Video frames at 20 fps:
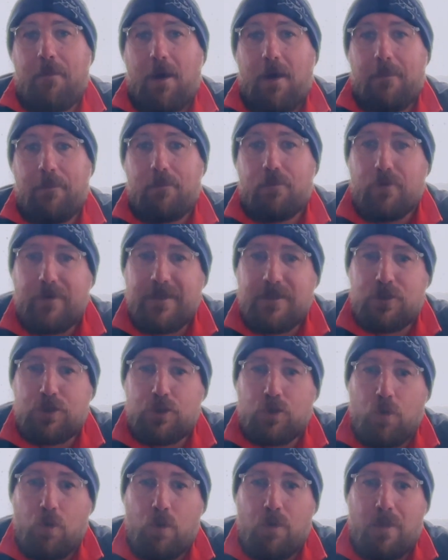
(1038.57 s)
I'm pretty
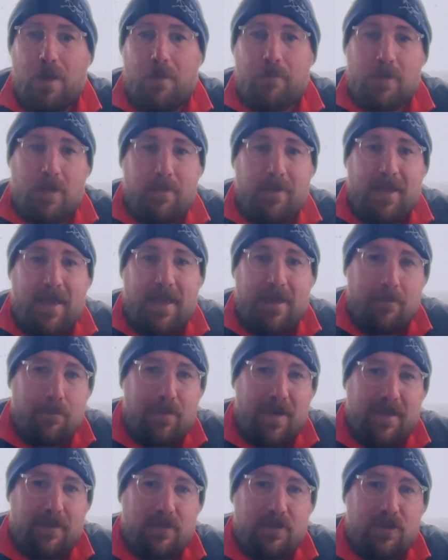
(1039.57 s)
sure that I'm going to be heading back